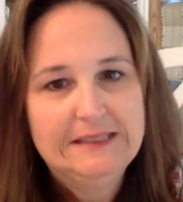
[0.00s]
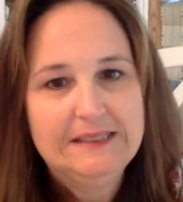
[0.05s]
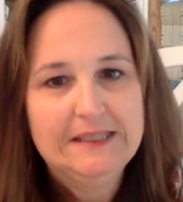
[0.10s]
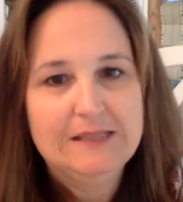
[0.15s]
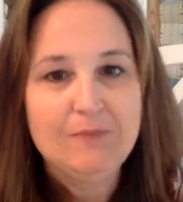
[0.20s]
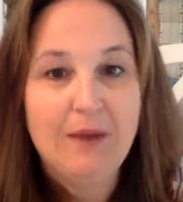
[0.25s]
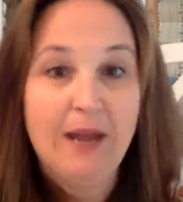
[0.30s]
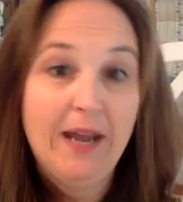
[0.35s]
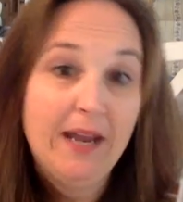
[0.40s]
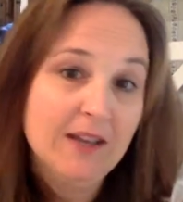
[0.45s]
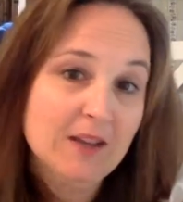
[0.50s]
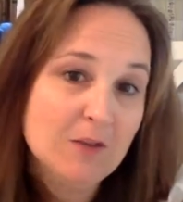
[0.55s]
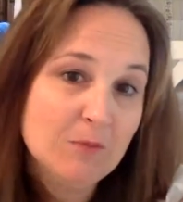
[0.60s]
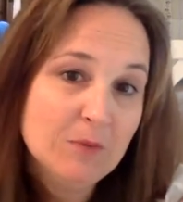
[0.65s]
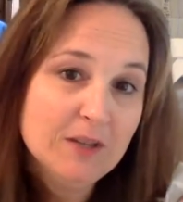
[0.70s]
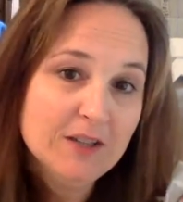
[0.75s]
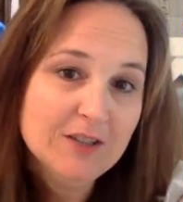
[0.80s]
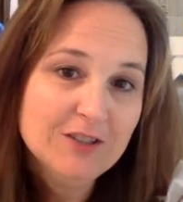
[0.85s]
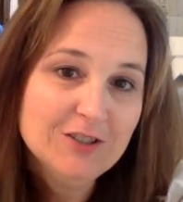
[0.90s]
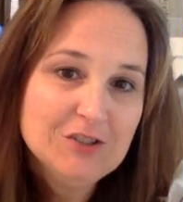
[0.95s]
Paying the
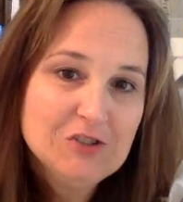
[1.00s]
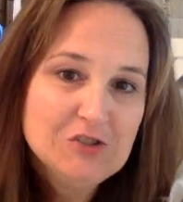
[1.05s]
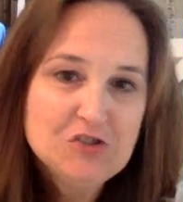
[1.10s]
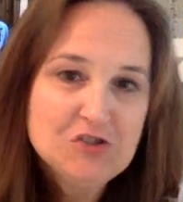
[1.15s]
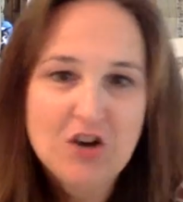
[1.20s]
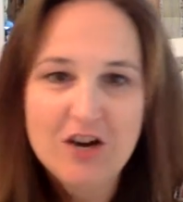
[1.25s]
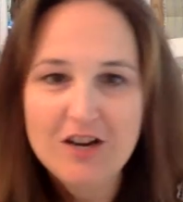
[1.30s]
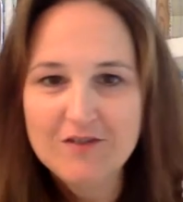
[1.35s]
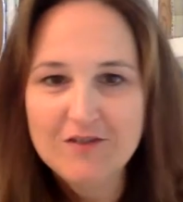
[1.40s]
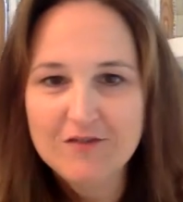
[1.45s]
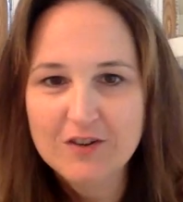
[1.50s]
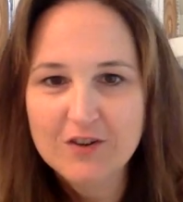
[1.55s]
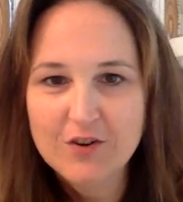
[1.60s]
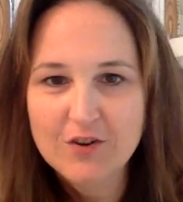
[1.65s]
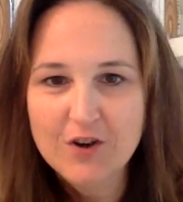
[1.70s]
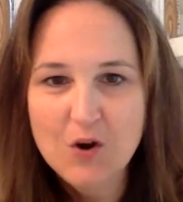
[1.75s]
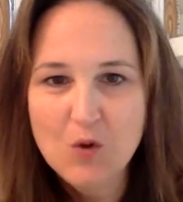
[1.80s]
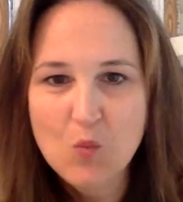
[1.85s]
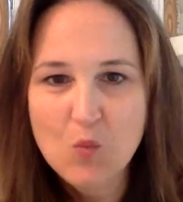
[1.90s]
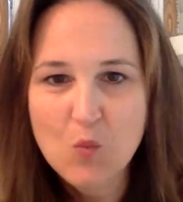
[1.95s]
bills, trying to figure
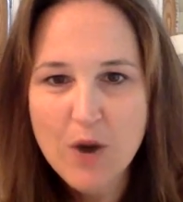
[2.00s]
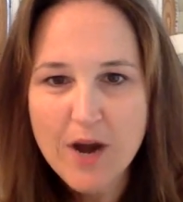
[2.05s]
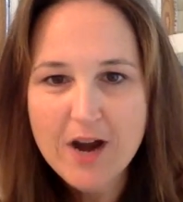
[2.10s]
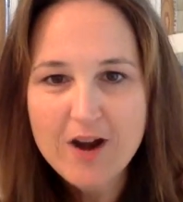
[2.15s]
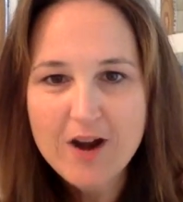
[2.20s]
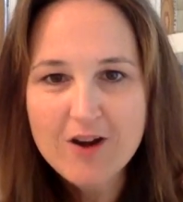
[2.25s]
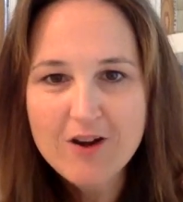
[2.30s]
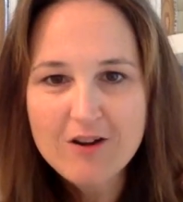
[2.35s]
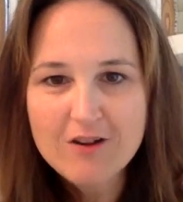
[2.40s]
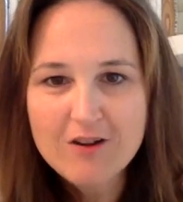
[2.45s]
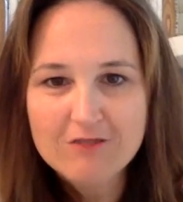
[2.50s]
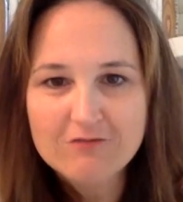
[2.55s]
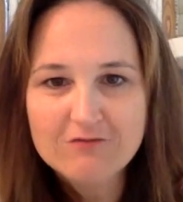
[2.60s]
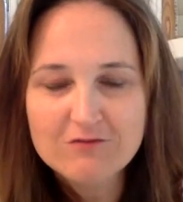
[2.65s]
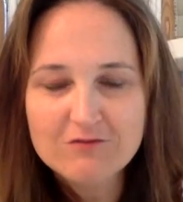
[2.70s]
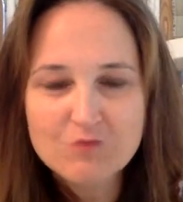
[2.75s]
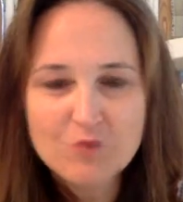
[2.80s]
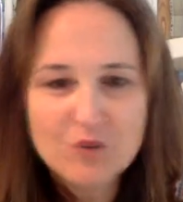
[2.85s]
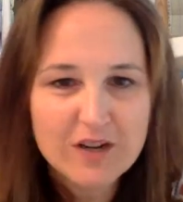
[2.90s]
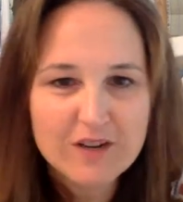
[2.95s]
out where
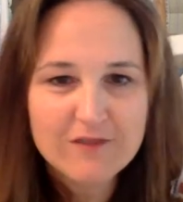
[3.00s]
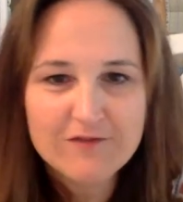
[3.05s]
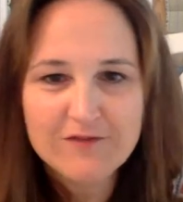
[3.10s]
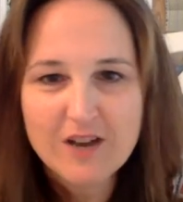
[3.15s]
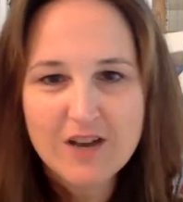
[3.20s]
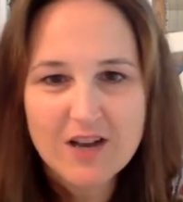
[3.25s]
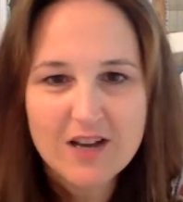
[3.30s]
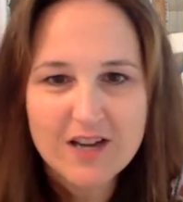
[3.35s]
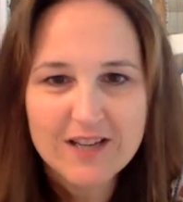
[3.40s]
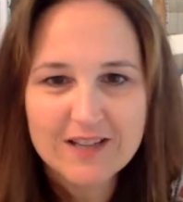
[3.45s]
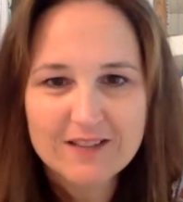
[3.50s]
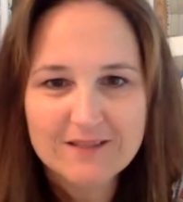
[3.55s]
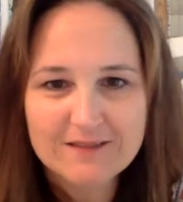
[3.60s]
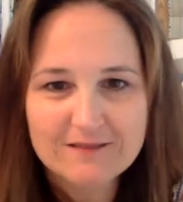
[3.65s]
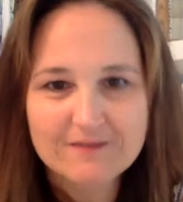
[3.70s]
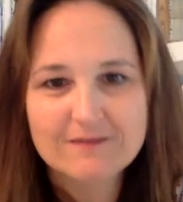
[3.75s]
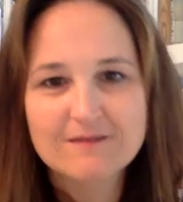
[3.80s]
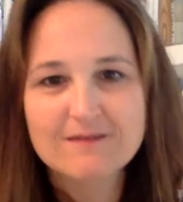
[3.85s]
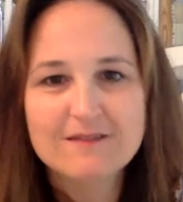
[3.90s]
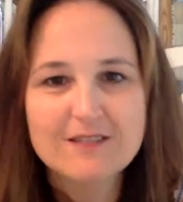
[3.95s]
we're going to
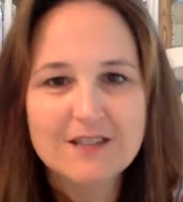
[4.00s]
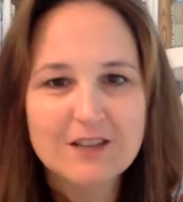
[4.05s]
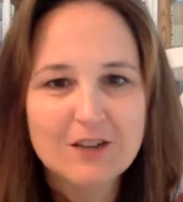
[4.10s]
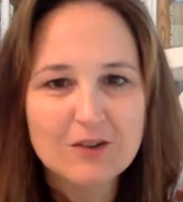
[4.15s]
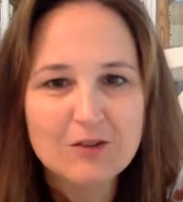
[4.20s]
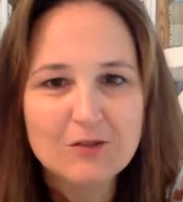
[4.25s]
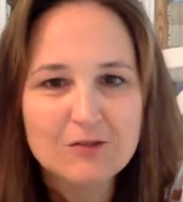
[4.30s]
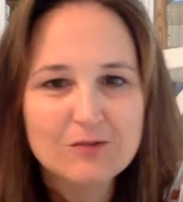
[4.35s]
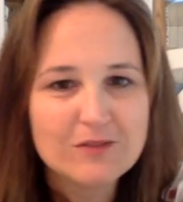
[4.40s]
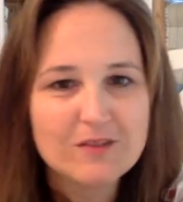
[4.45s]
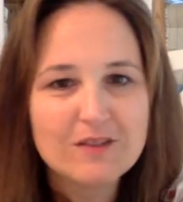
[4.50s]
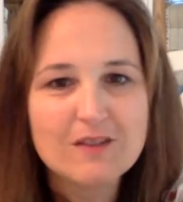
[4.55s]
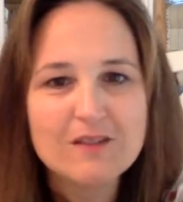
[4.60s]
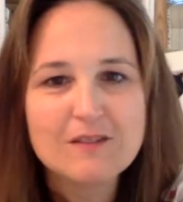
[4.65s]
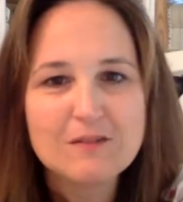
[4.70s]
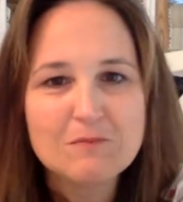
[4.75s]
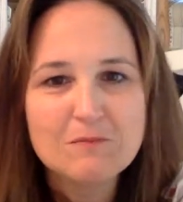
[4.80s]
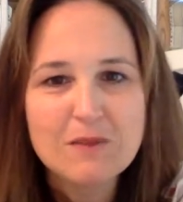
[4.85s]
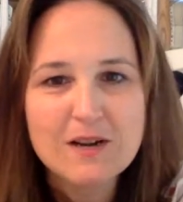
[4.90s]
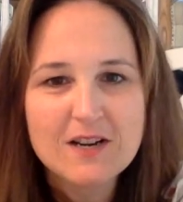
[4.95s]
find,
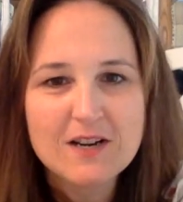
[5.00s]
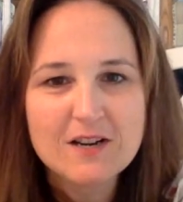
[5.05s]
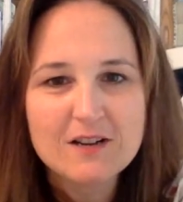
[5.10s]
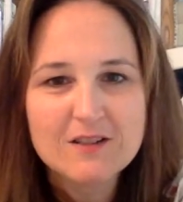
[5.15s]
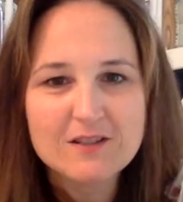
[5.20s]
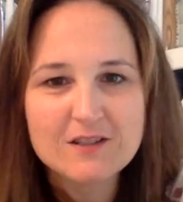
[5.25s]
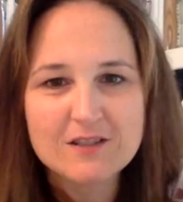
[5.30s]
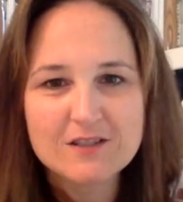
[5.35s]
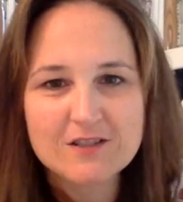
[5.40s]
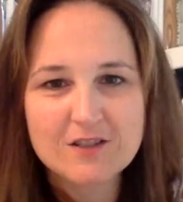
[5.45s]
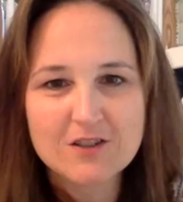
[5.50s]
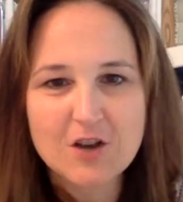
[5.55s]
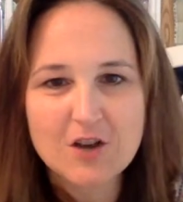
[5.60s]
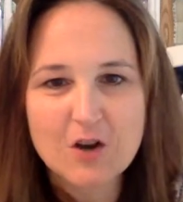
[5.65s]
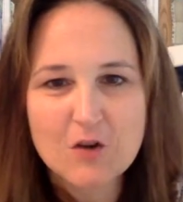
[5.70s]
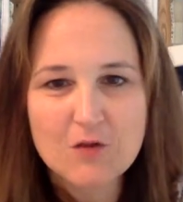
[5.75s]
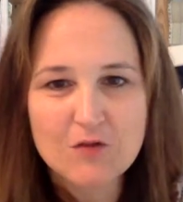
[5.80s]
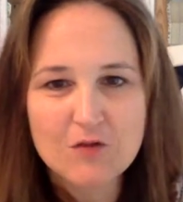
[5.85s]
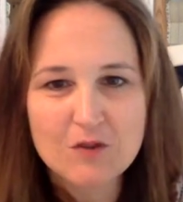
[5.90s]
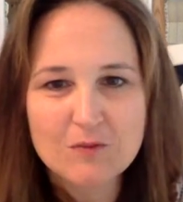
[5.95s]
the money to
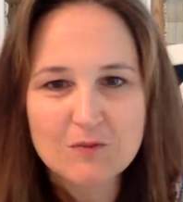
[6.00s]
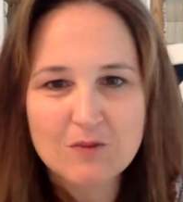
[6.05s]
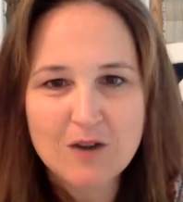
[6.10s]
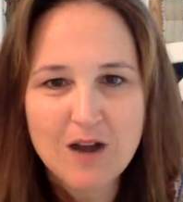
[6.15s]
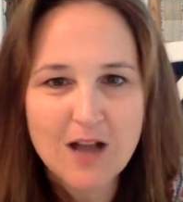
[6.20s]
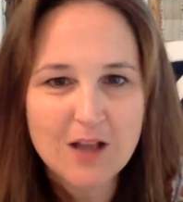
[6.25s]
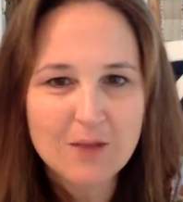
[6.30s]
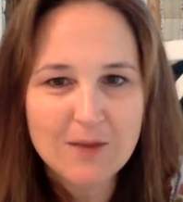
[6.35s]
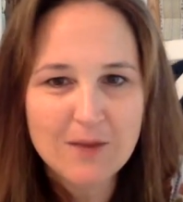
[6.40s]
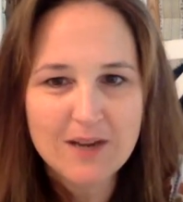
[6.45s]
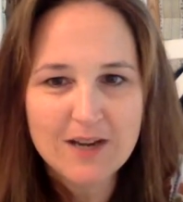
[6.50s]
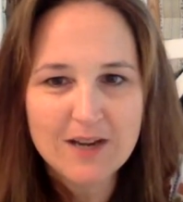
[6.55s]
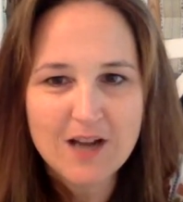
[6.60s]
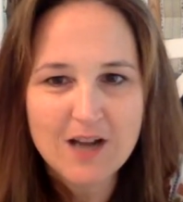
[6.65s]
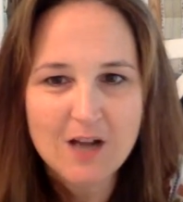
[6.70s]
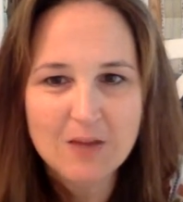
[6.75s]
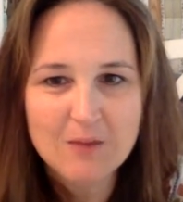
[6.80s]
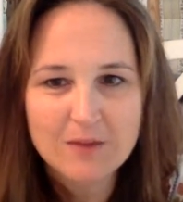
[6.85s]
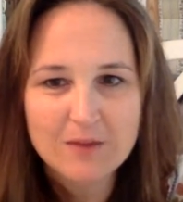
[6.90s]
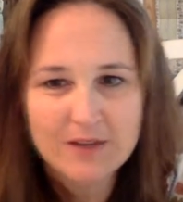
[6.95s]
go from column A to
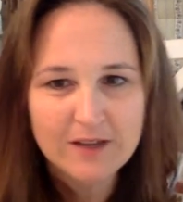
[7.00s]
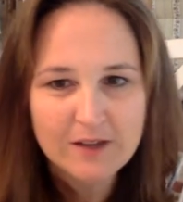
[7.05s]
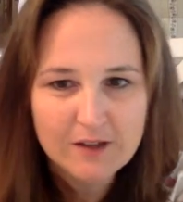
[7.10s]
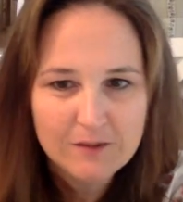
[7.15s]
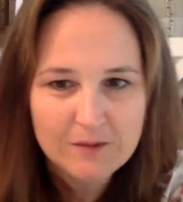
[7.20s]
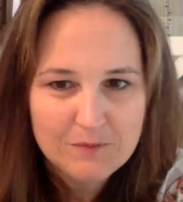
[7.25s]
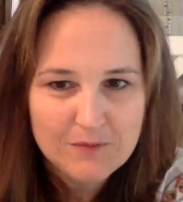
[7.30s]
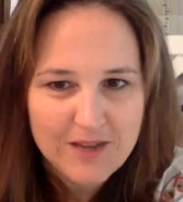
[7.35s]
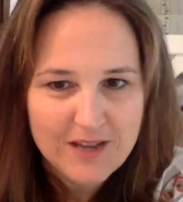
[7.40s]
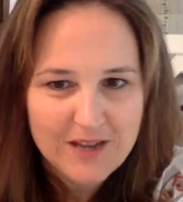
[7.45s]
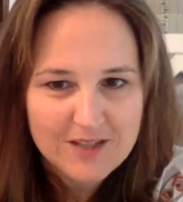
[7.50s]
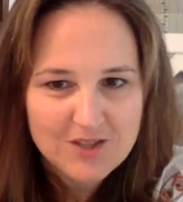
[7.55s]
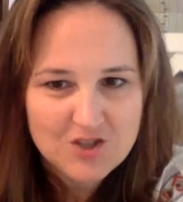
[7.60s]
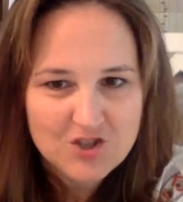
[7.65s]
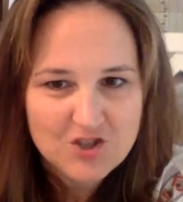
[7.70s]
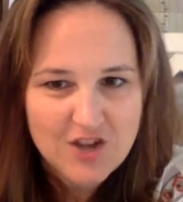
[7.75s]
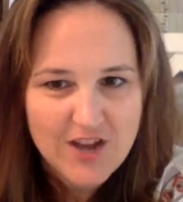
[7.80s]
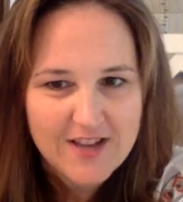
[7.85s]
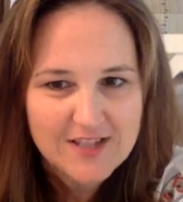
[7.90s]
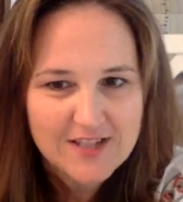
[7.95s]
column B. Oh, that's
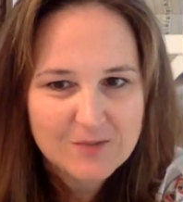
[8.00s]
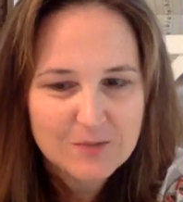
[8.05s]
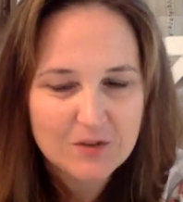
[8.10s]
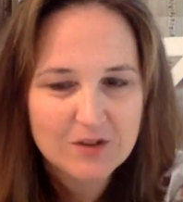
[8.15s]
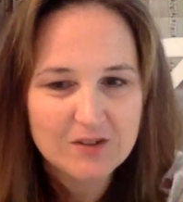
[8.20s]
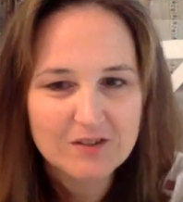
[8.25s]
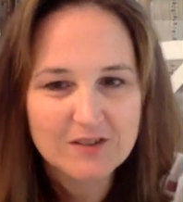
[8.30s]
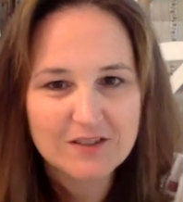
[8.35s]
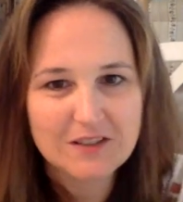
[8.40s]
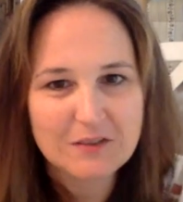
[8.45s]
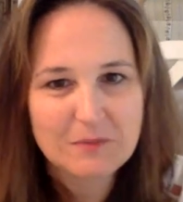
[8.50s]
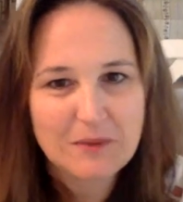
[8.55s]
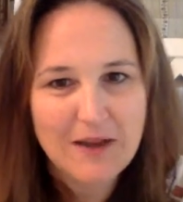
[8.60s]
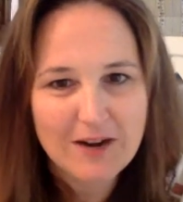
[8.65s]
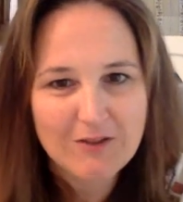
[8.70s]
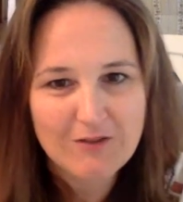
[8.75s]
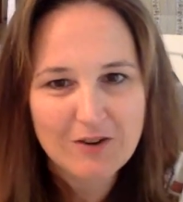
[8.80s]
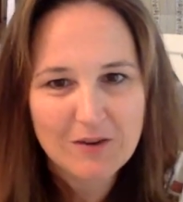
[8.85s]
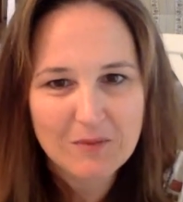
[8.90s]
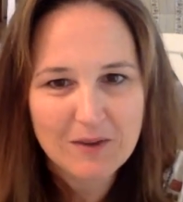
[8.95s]
Jasper in the
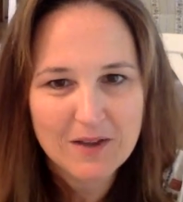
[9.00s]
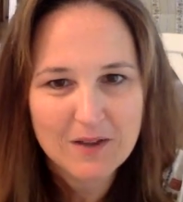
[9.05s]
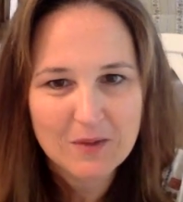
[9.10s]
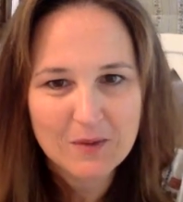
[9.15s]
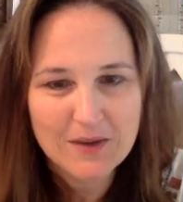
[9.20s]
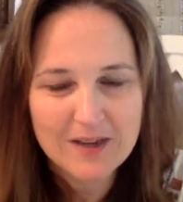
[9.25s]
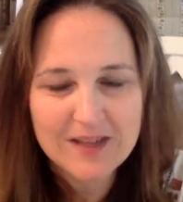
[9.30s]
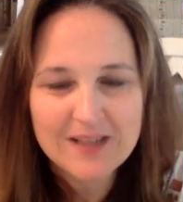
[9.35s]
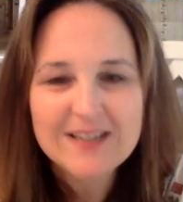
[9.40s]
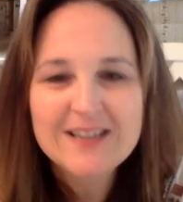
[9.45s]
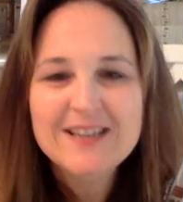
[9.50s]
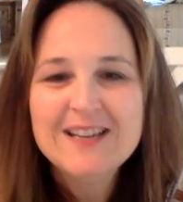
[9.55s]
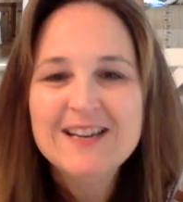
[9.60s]
background, by the way.